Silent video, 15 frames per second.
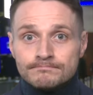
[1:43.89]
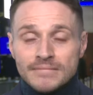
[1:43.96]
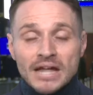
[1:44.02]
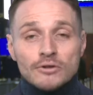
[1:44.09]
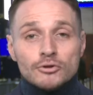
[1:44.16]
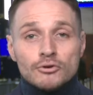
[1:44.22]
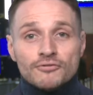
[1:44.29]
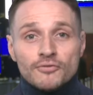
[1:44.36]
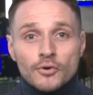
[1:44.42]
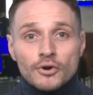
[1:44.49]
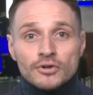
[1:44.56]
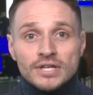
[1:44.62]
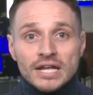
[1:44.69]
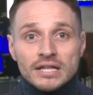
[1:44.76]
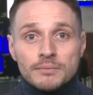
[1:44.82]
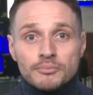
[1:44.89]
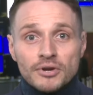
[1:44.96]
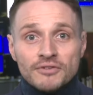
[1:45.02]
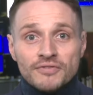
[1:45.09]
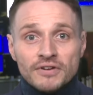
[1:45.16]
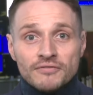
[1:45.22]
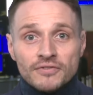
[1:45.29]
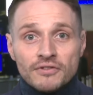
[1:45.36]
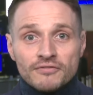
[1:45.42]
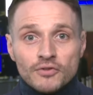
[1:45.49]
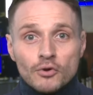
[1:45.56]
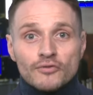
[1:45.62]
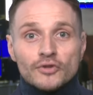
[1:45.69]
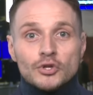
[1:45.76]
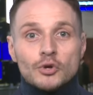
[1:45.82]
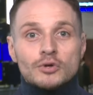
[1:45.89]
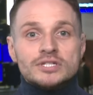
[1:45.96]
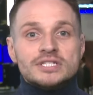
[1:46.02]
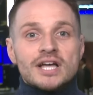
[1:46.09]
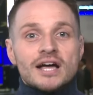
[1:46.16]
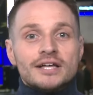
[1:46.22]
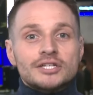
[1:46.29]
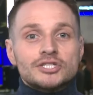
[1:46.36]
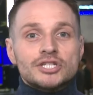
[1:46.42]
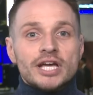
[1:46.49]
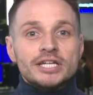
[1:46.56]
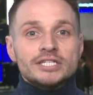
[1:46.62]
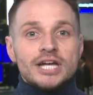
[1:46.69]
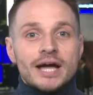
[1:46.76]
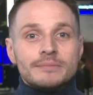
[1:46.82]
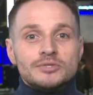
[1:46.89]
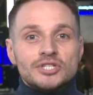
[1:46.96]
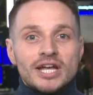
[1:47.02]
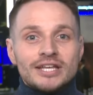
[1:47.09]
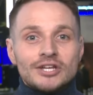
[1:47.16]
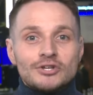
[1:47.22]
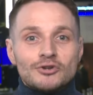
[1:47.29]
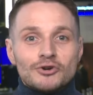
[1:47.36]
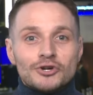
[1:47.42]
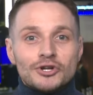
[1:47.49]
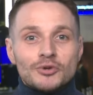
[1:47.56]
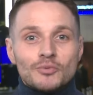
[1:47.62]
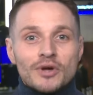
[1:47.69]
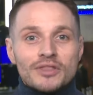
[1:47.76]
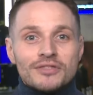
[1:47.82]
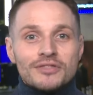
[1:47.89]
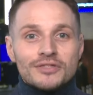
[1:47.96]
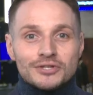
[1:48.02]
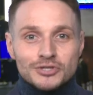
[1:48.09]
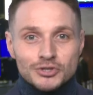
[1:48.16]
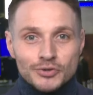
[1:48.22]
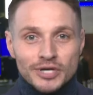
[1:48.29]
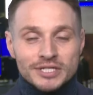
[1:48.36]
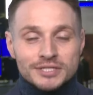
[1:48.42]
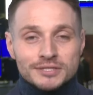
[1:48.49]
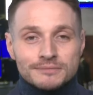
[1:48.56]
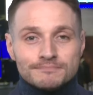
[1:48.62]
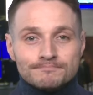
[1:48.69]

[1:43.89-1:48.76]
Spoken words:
That'll do it for your daily briefing. From the floor of the New York Stock Exchange, I'm J.D. Durkin with The Street.